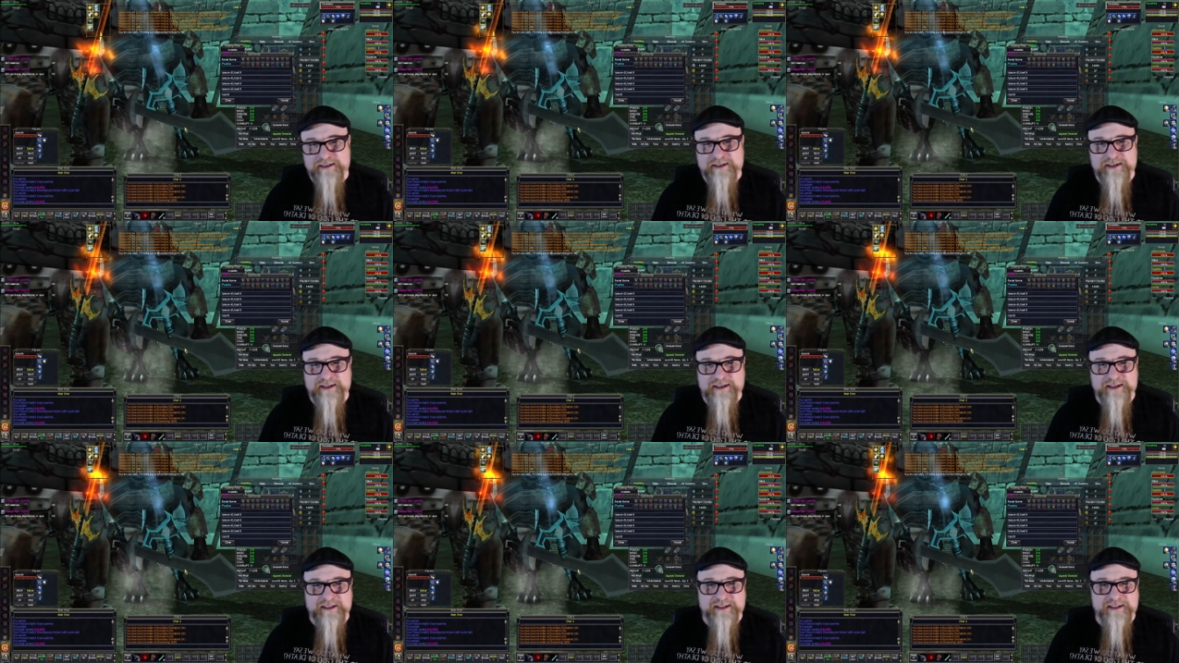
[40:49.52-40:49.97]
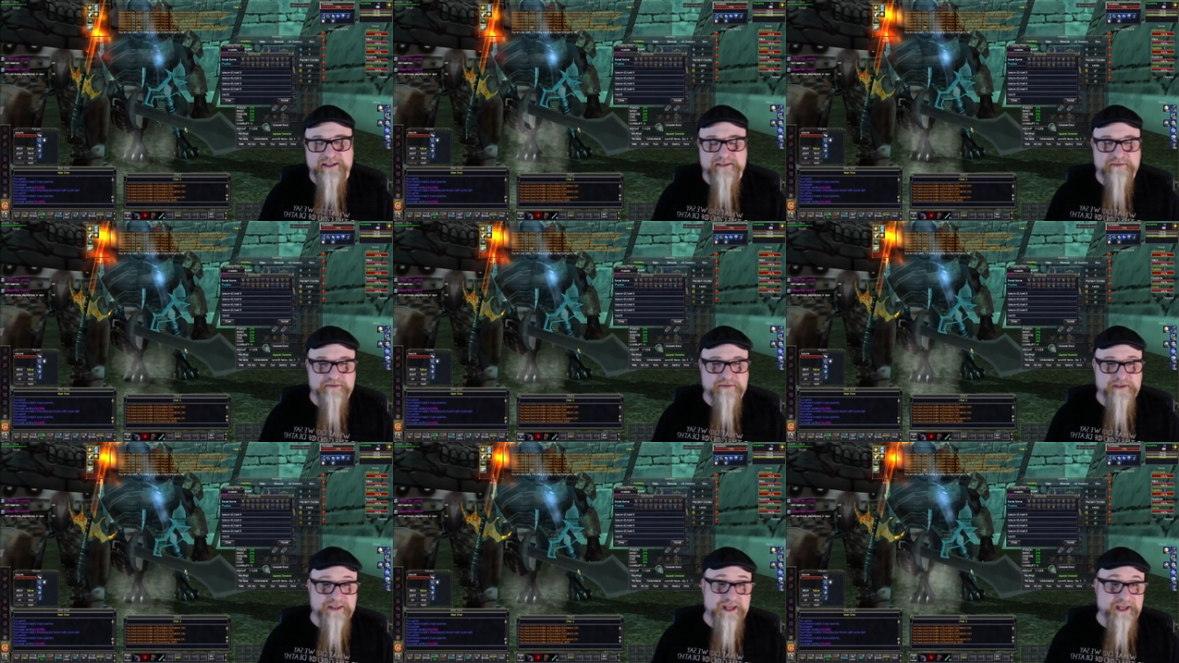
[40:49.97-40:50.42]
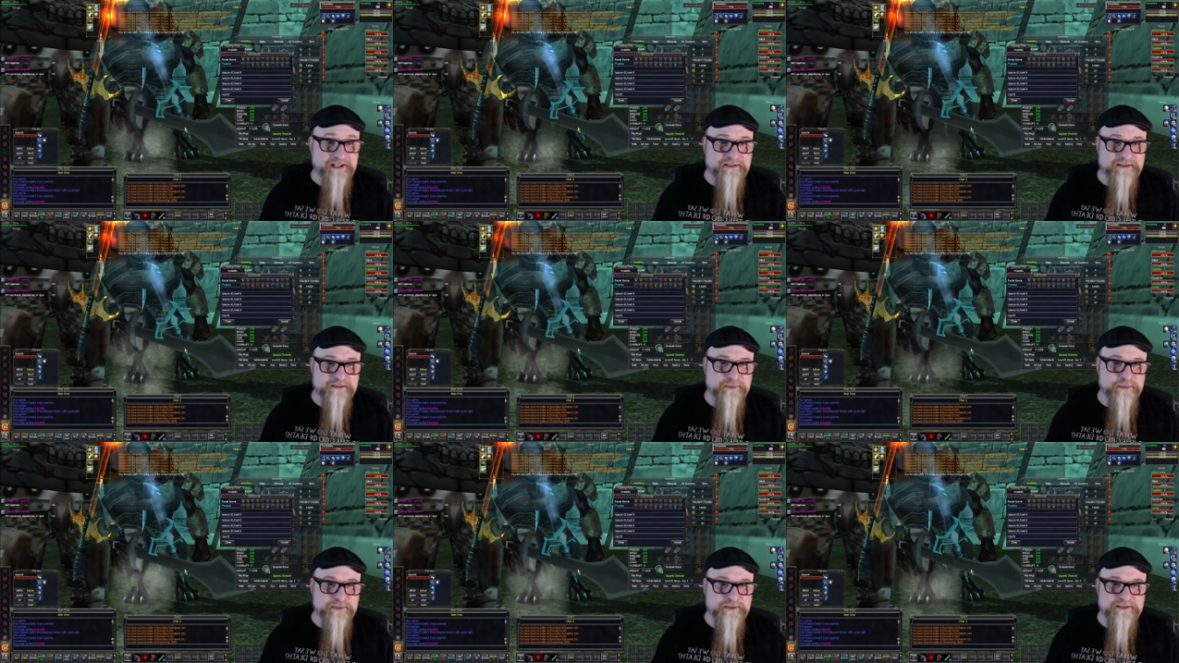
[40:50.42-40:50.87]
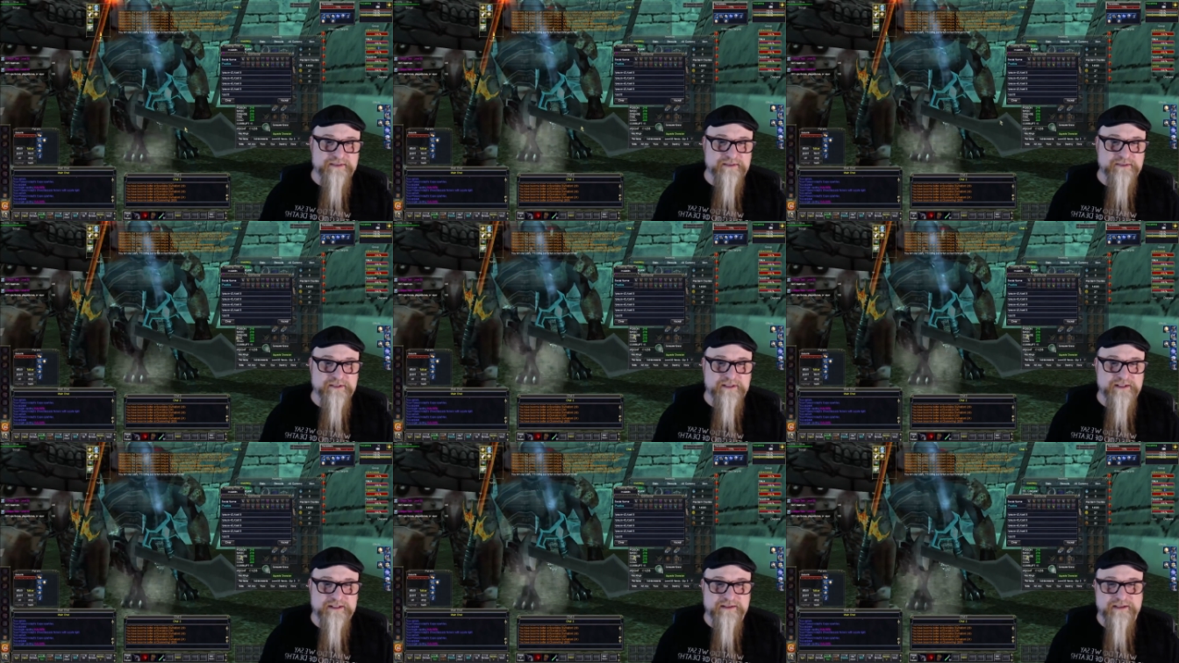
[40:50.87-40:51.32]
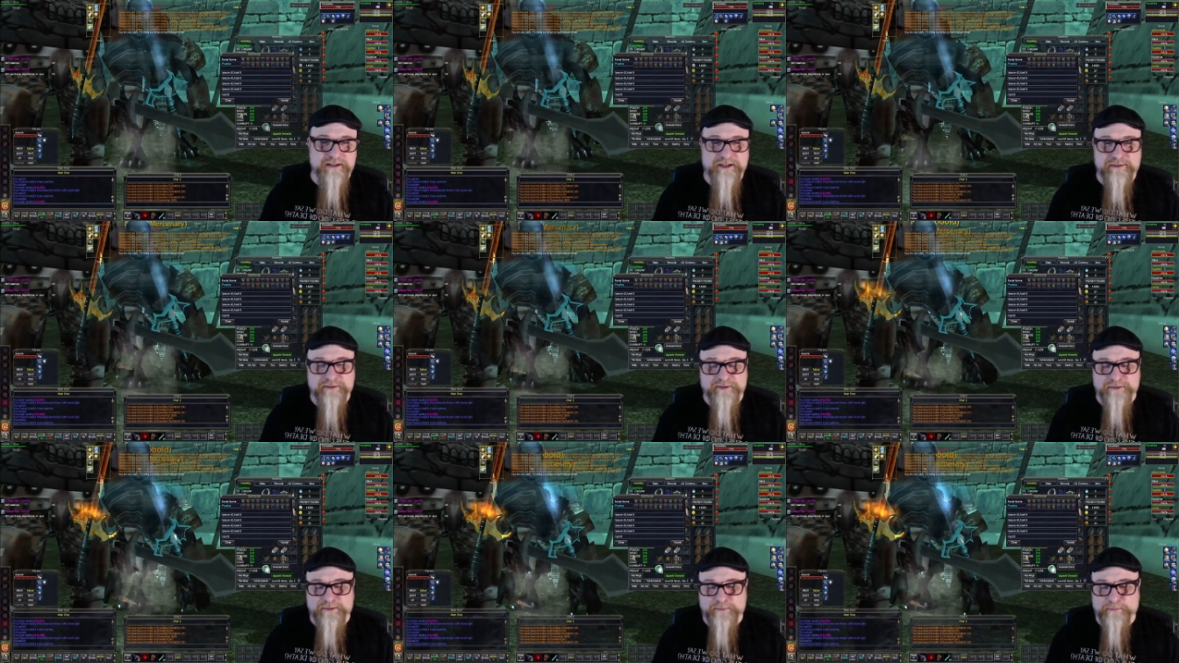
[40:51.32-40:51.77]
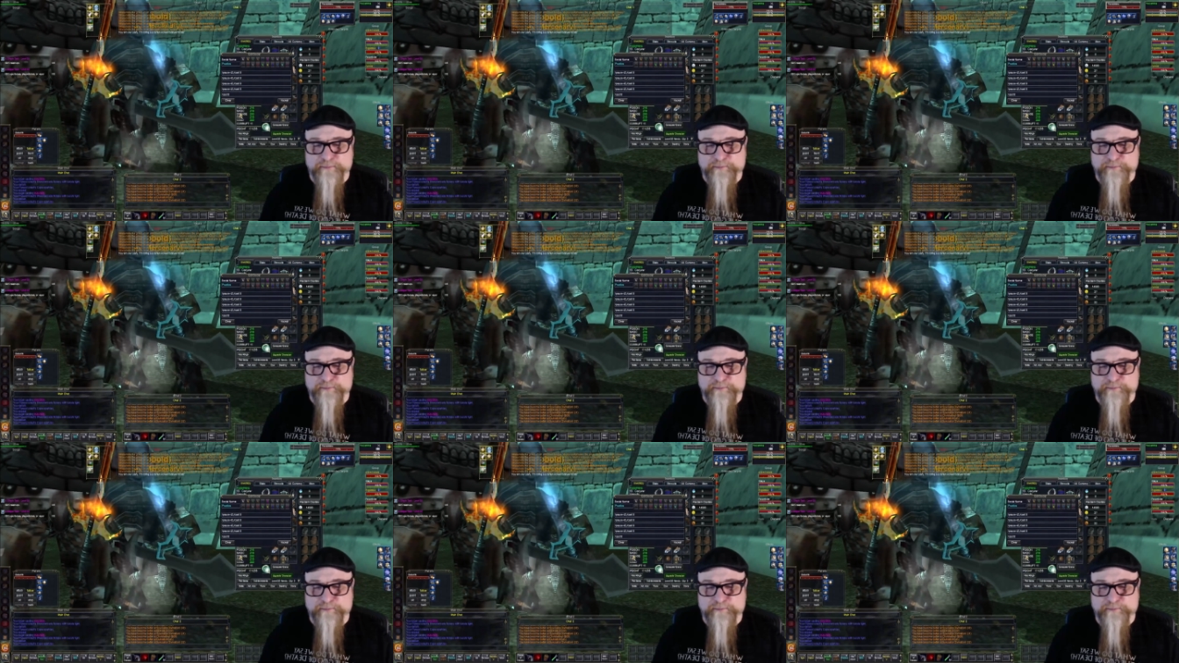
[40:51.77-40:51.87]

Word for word: and, and for that specific level.